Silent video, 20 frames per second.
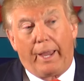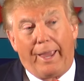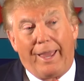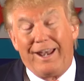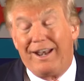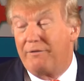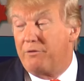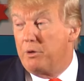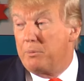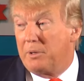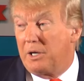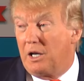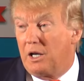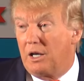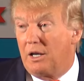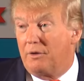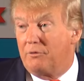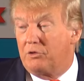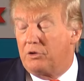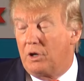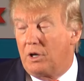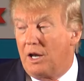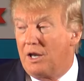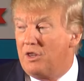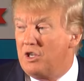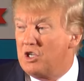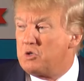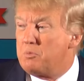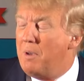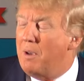And everybody loves it.
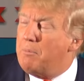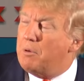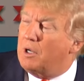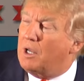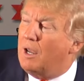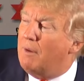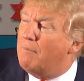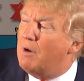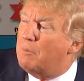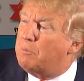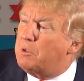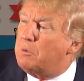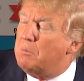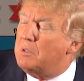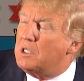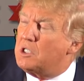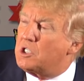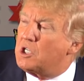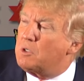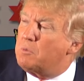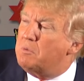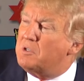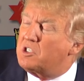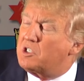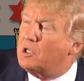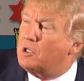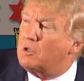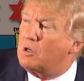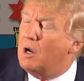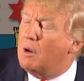And this member came up to me and says,
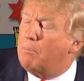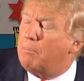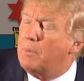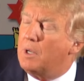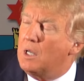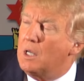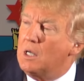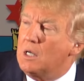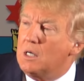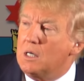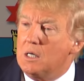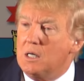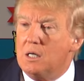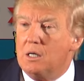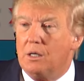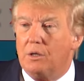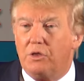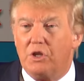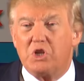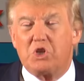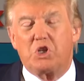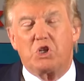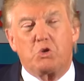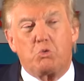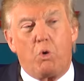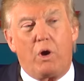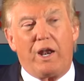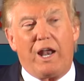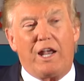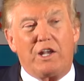Mr. Trump, this
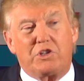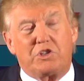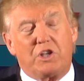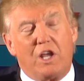is what has